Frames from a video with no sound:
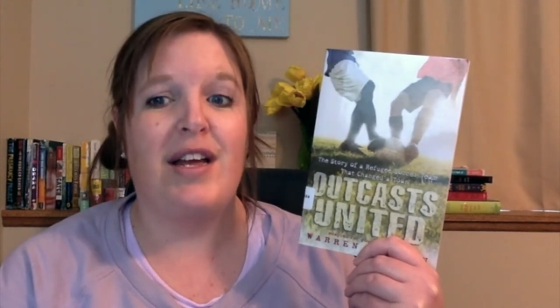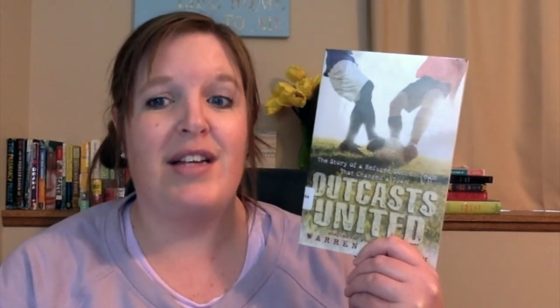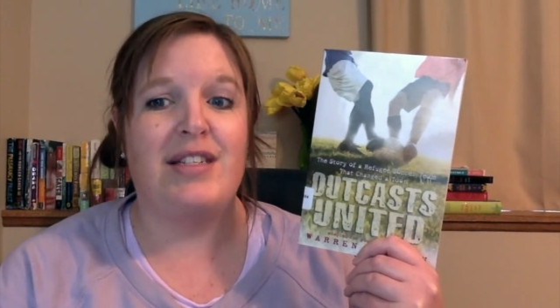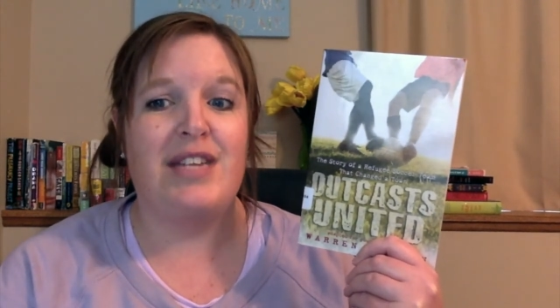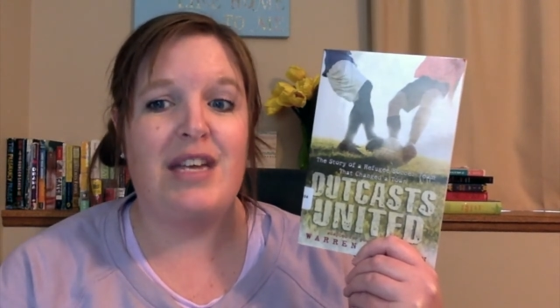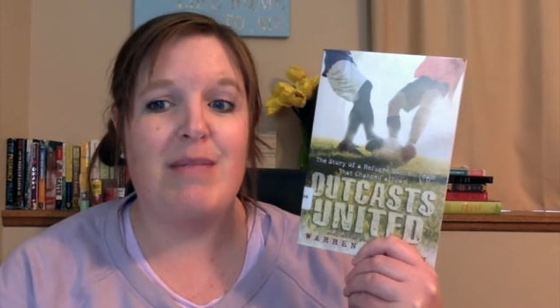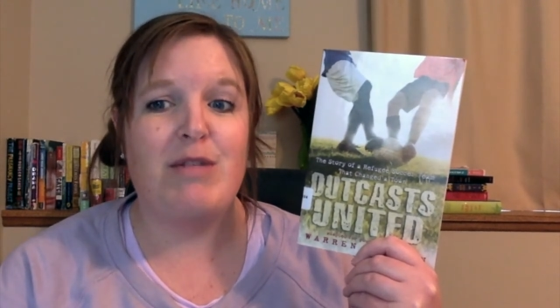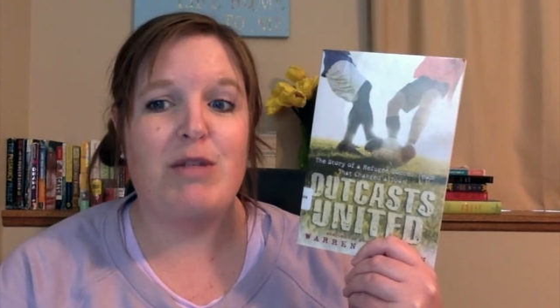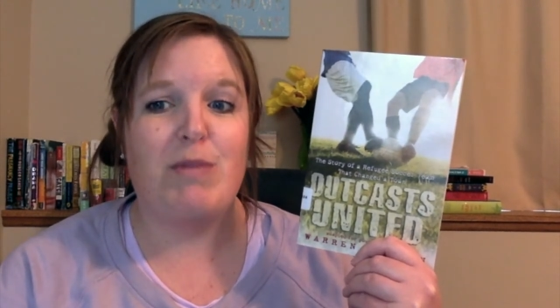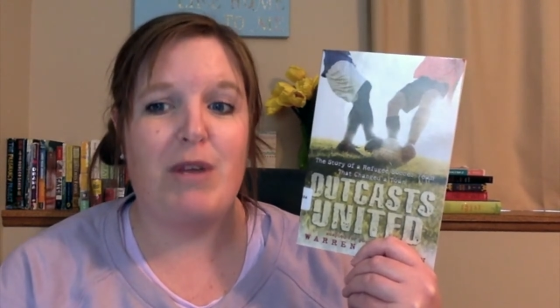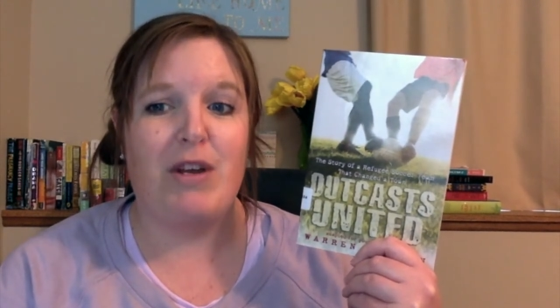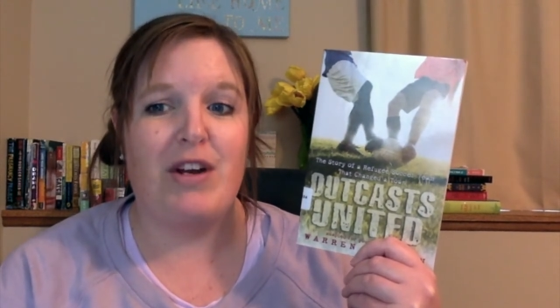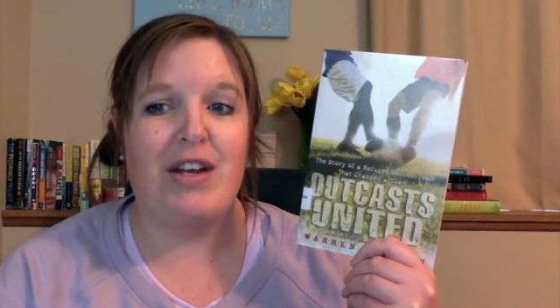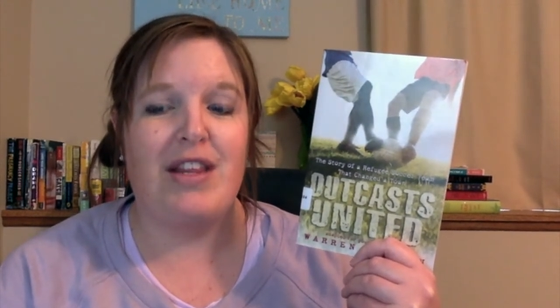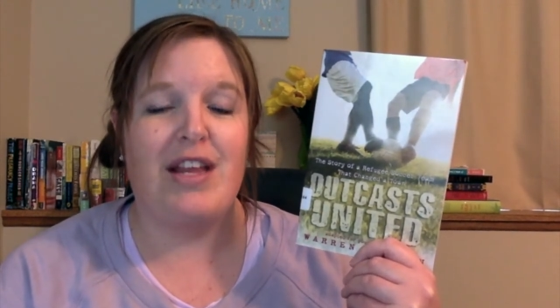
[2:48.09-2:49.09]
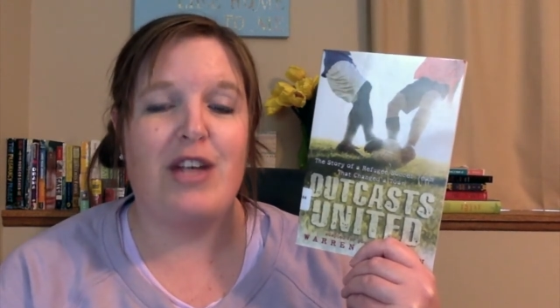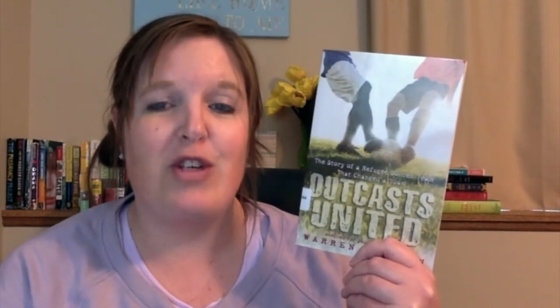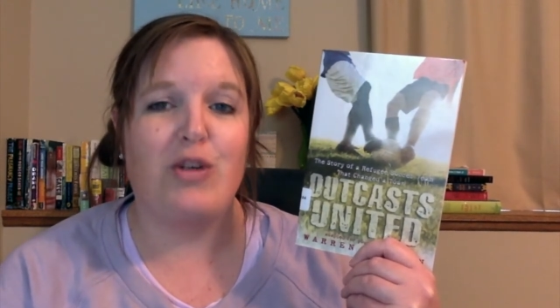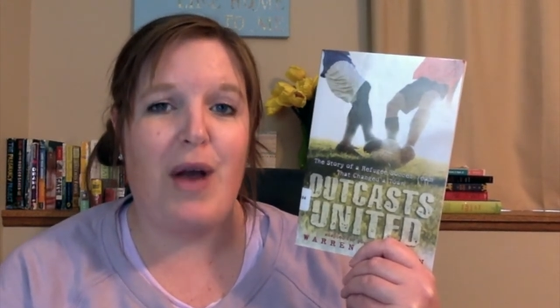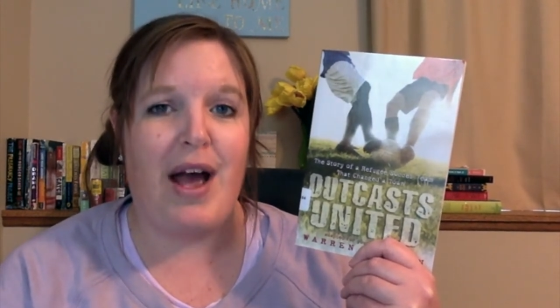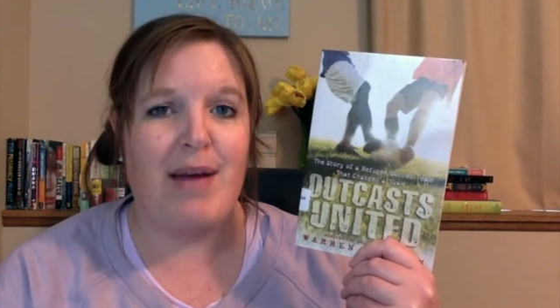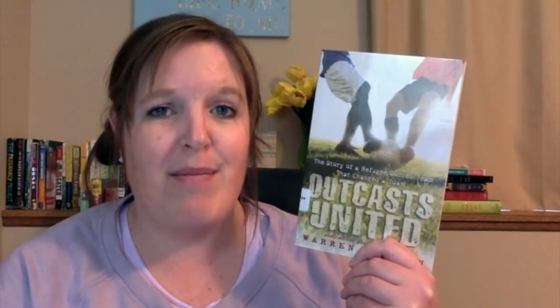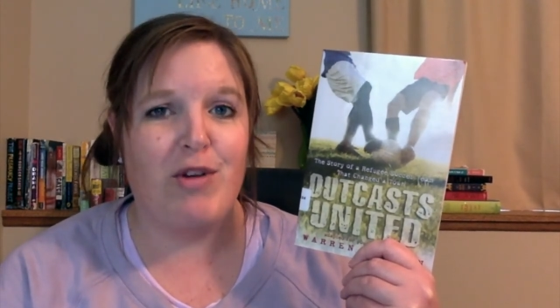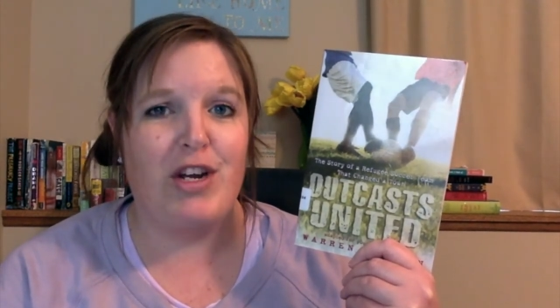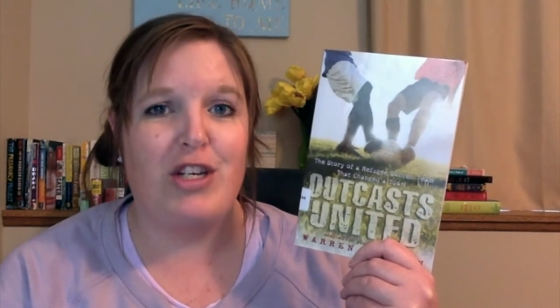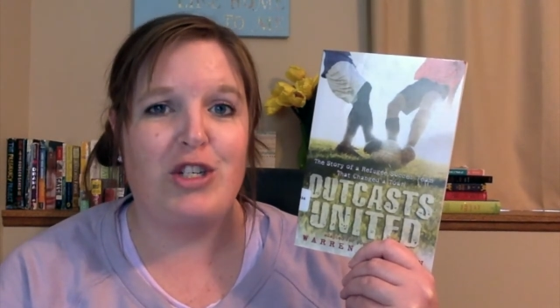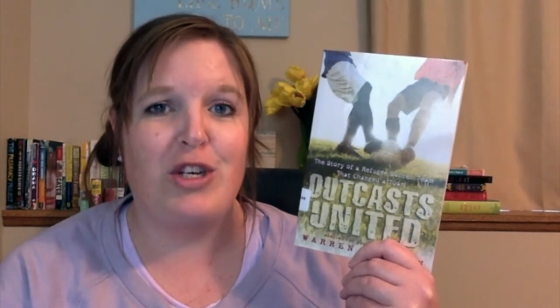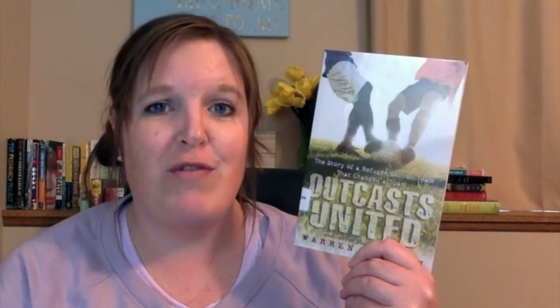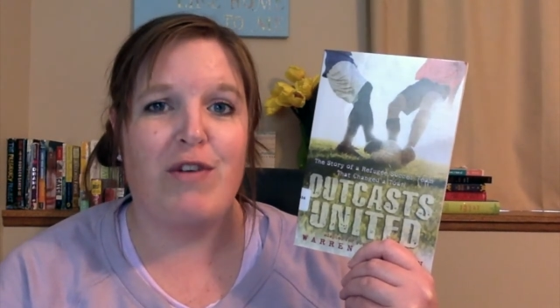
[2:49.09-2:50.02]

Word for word: a team spirit that drew admiration